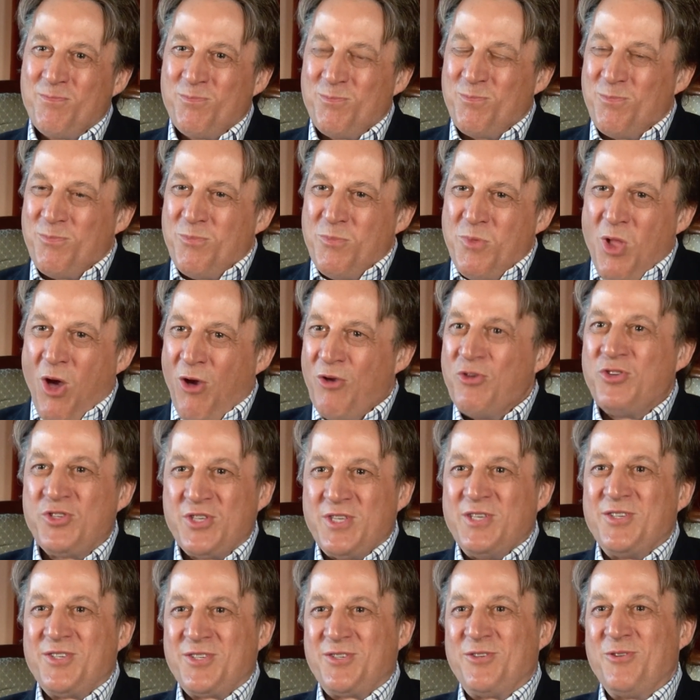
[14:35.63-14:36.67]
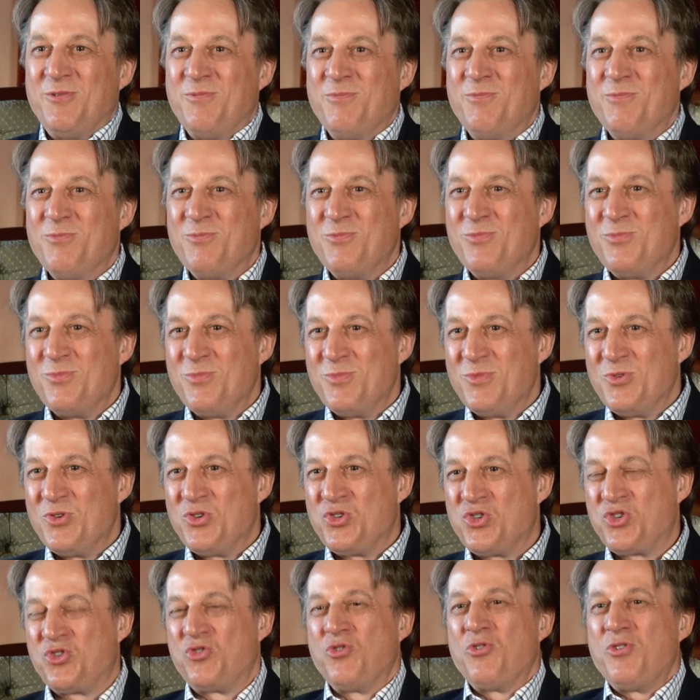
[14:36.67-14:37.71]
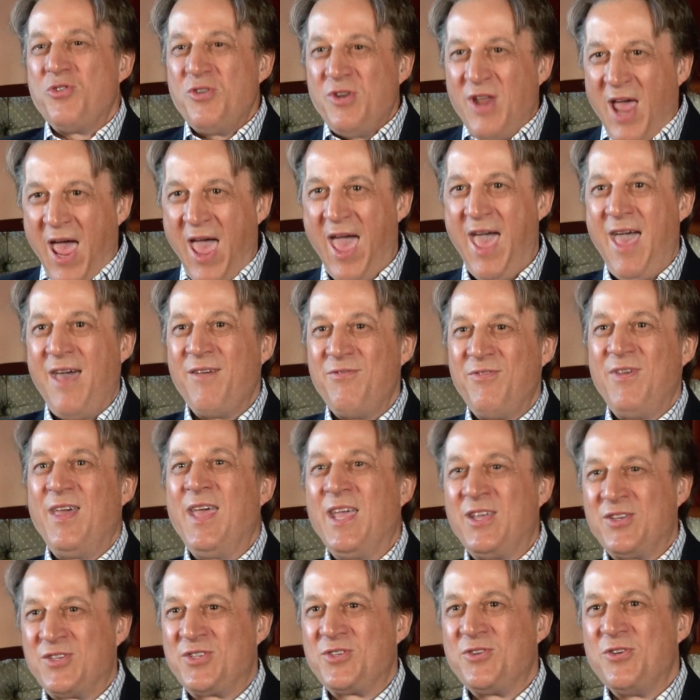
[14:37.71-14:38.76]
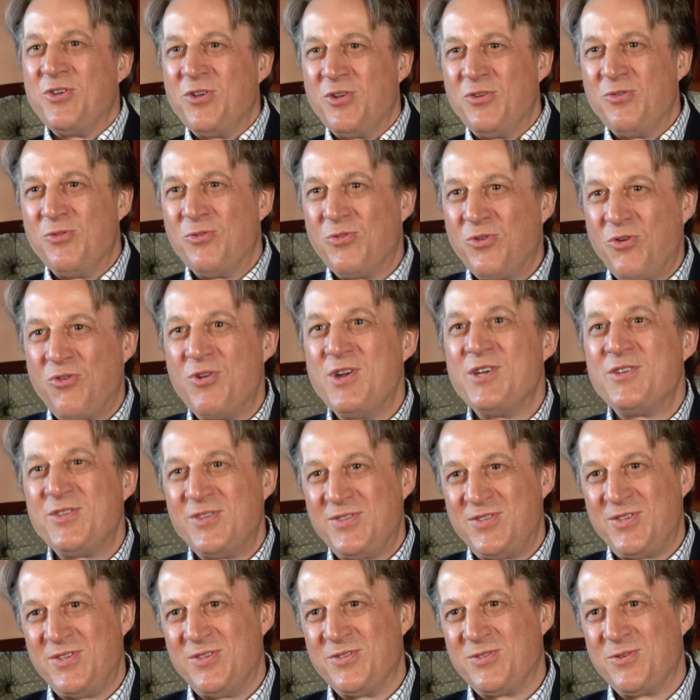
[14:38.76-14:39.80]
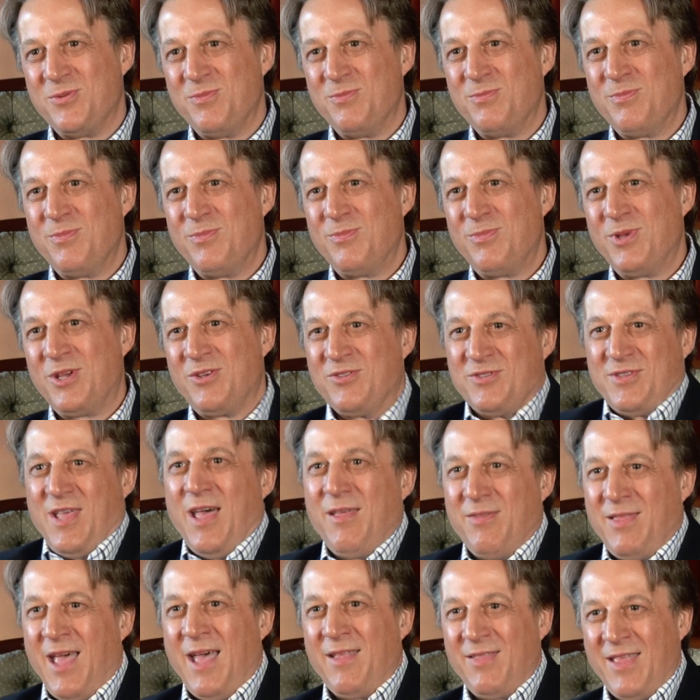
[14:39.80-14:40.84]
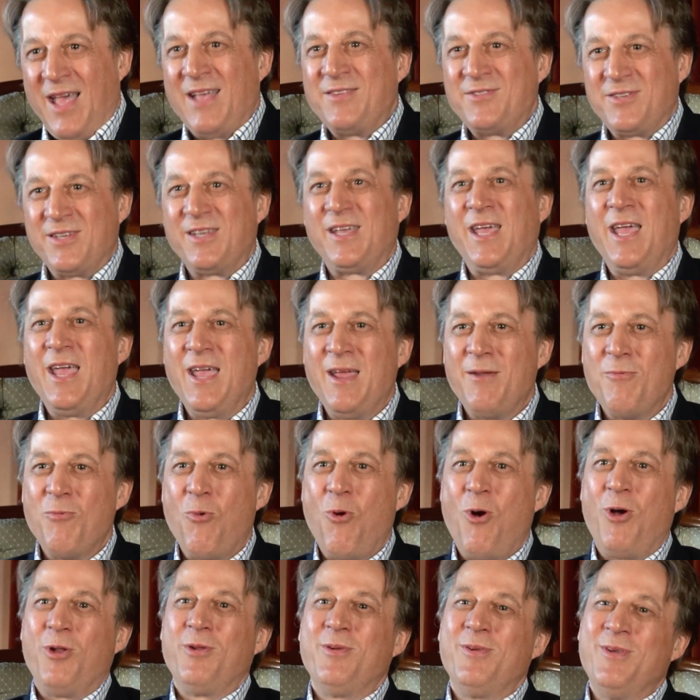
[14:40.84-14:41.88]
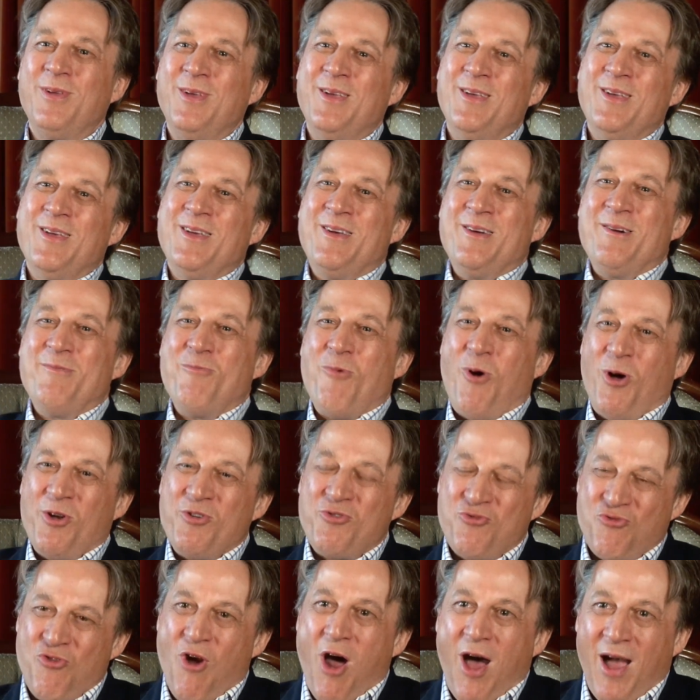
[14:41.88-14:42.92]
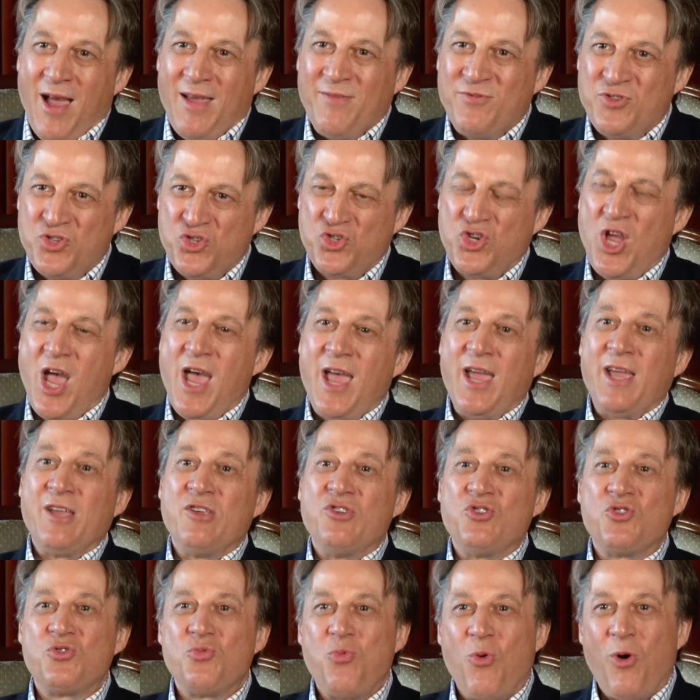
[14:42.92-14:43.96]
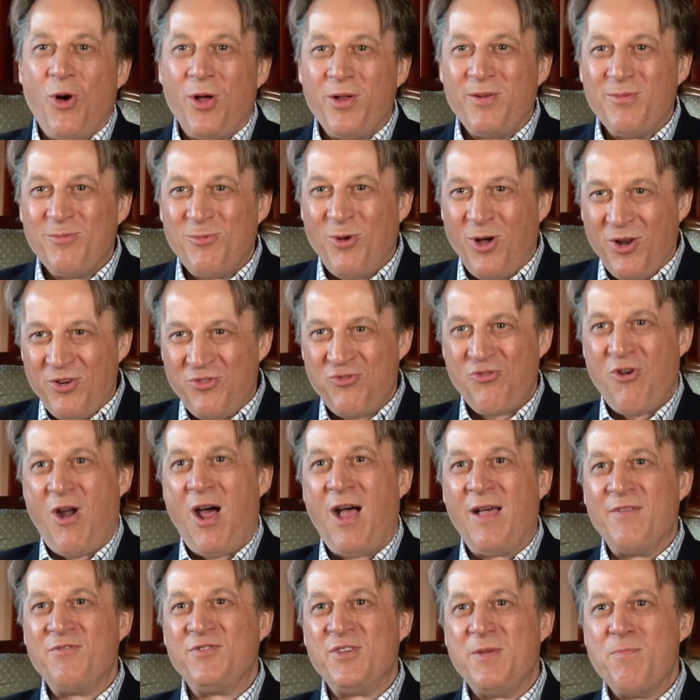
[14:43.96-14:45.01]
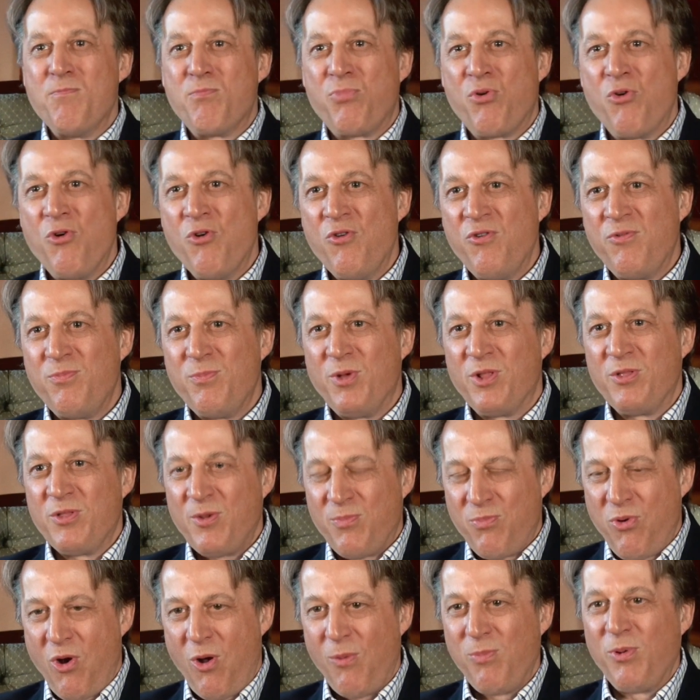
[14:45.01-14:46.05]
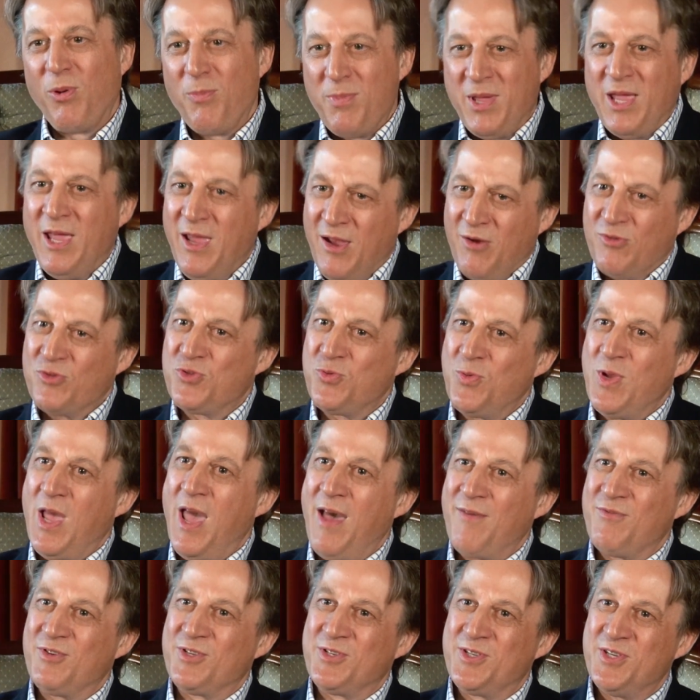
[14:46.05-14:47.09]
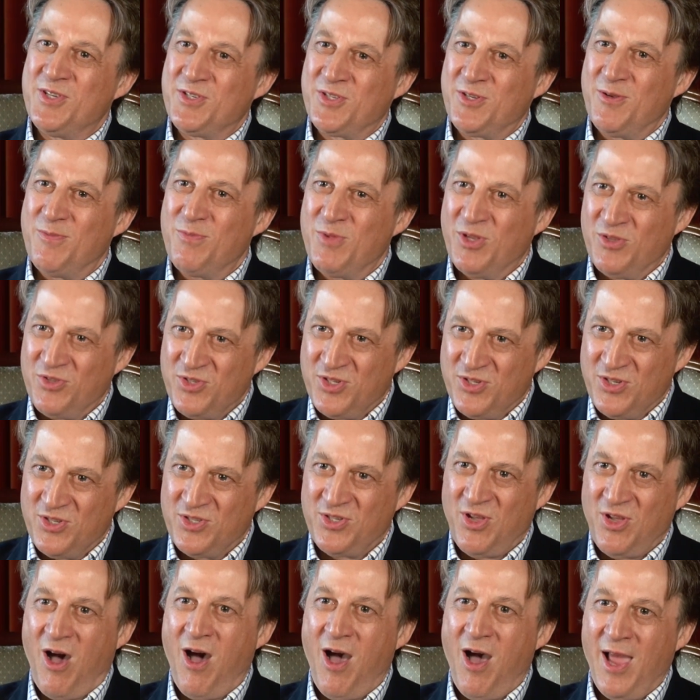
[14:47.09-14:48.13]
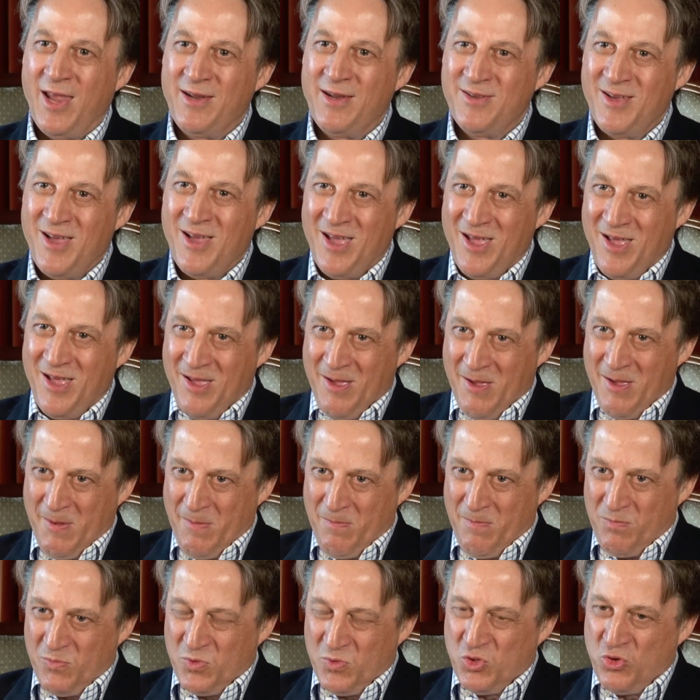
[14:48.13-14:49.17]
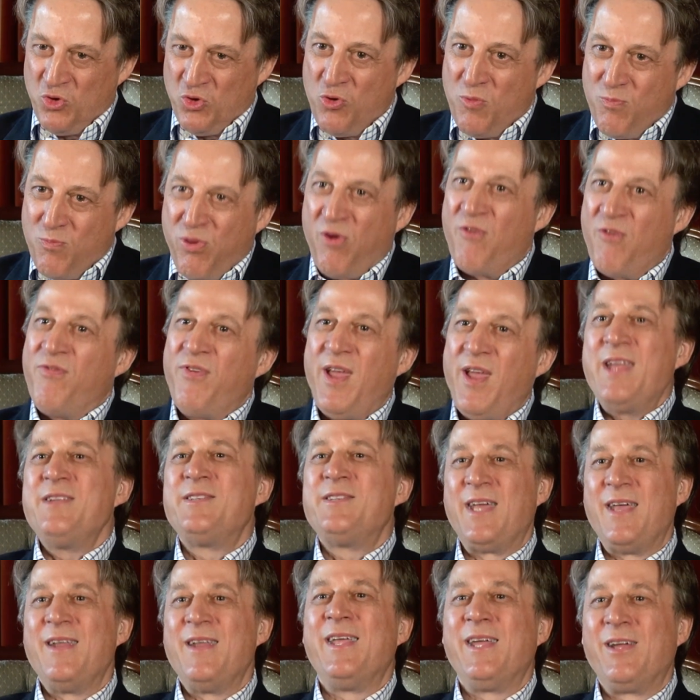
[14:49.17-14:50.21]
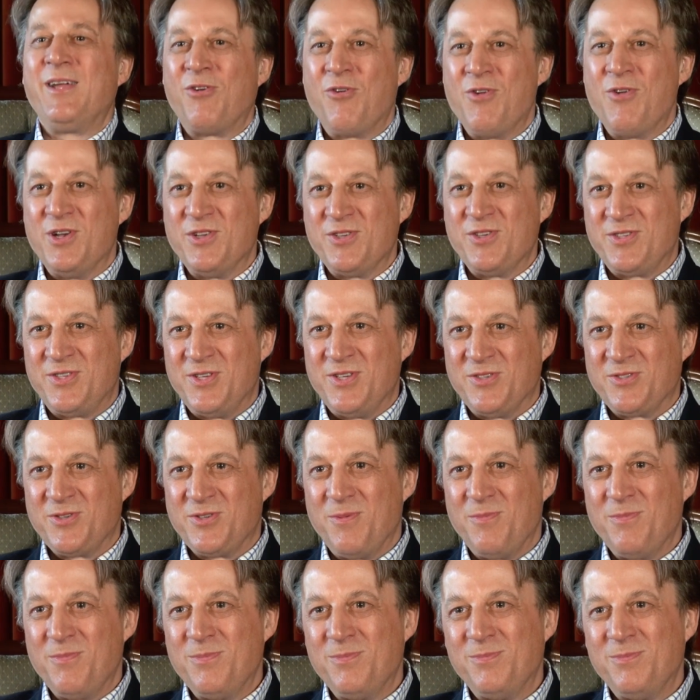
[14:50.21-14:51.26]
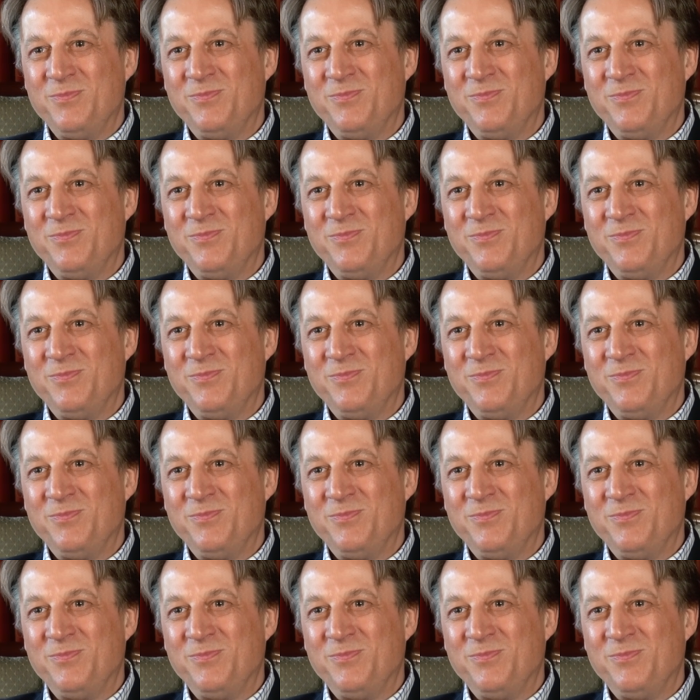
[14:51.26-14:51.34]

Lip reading: No system shouldn't have external criticism, because that's again what drives change, what drives improvement. The problem here is we have a system that's designed to prevent any criticism,